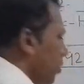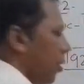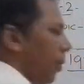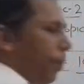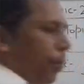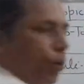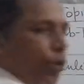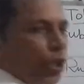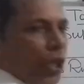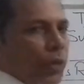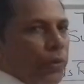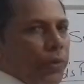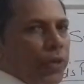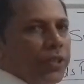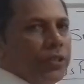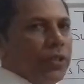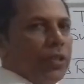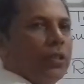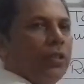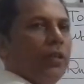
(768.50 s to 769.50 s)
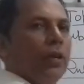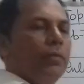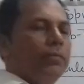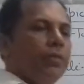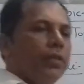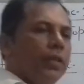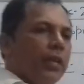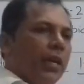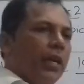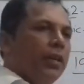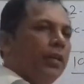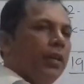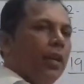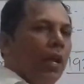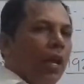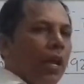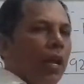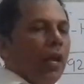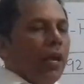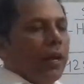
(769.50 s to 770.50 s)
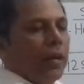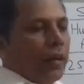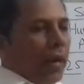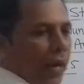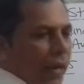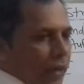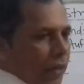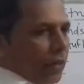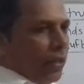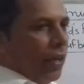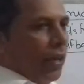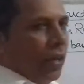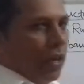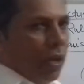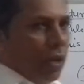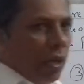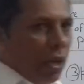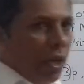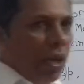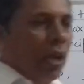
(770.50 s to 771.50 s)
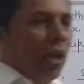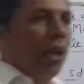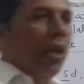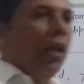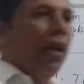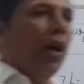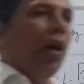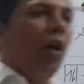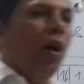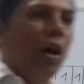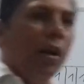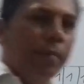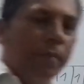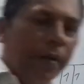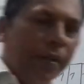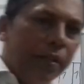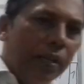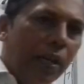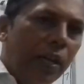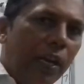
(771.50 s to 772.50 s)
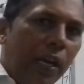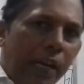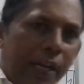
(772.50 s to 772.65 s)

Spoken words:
Suppose the question comes that write the orbital